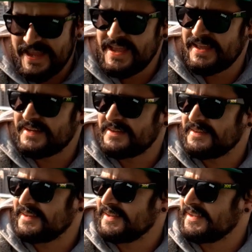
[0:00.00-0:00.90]
and
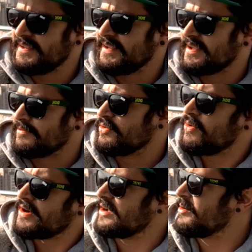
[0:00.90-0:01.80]
if you
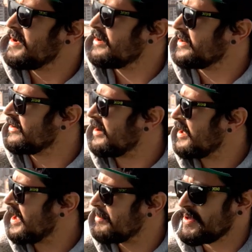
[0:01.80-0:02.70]
want to come out here,
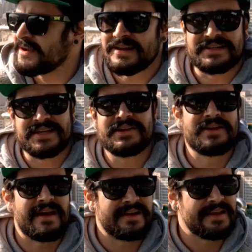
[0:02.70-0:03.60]
I, I'm not going to tell
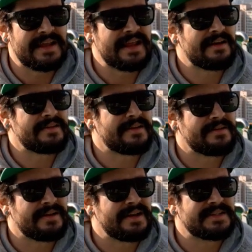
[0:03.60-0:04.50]
you how to get out
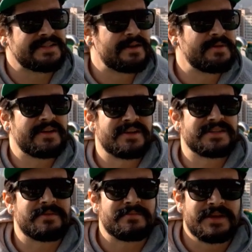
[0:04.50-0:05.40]
here. And it's not because
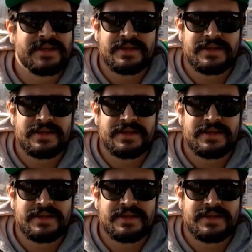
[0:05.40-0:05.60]
I'm,